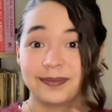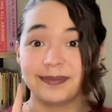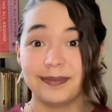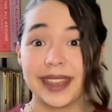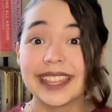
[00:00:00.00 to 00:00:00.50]

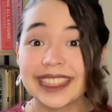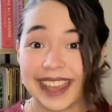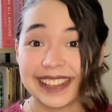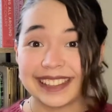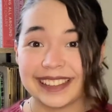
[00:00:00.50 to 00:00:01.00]
big
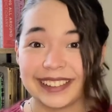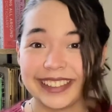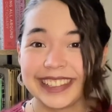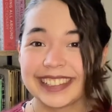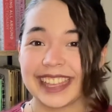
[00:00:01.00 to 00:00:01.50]
thank you
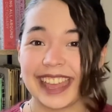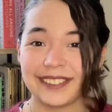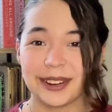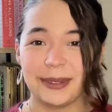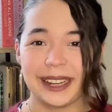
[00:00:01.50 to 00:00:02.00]
to
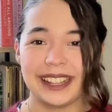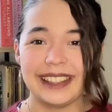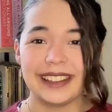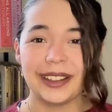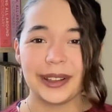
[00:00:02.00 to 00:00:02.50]

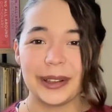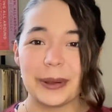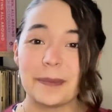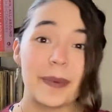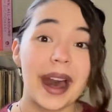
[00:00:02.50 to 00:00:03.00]
everybody
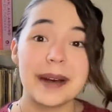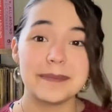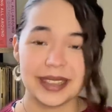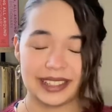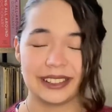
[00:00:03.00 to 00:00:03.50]
who bought
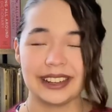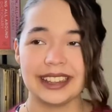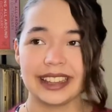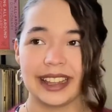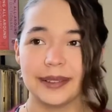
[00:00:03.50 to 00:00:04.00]
mystery
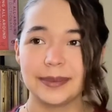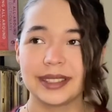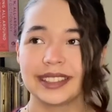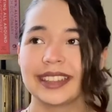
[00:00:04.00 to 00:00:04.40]
clubs.